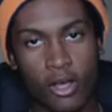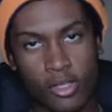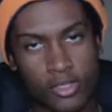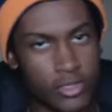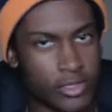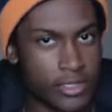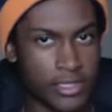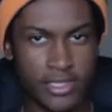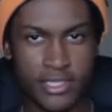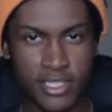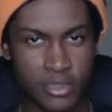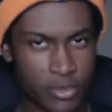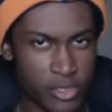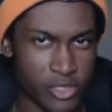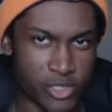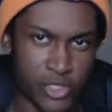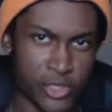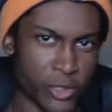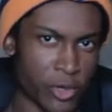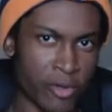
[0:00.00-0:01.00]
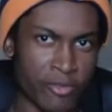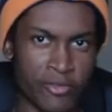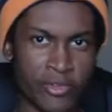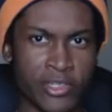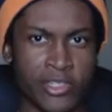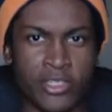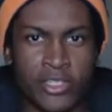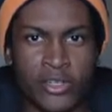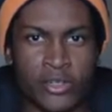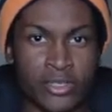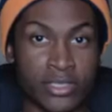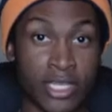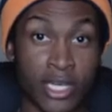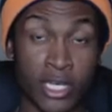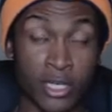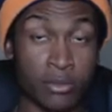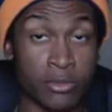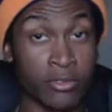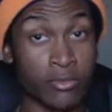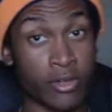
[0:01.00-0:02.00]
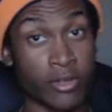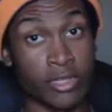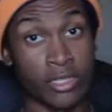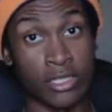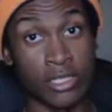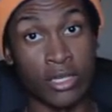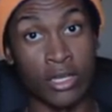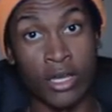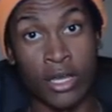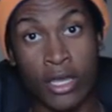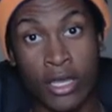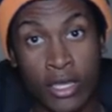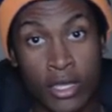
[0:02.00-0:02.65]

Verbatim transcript: Also, this is gonna be a short video, it's not gonna be very long.